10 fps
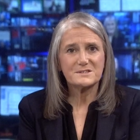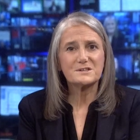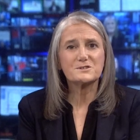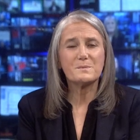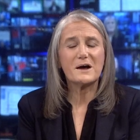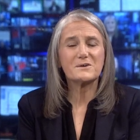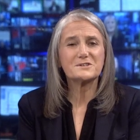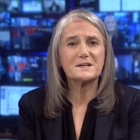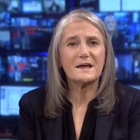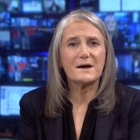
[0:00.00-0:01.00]
This is
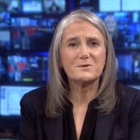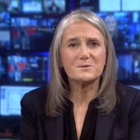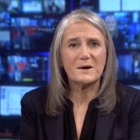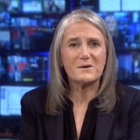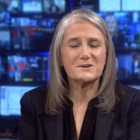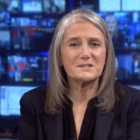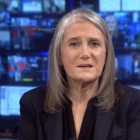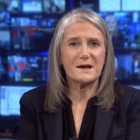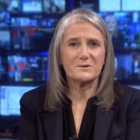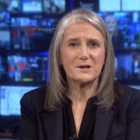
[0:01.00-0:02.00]
Democracy Now!,
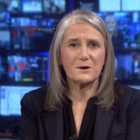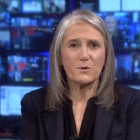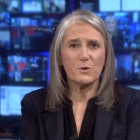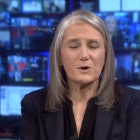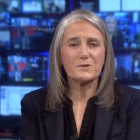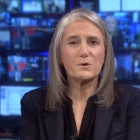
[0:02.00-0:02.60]
democracynow.org,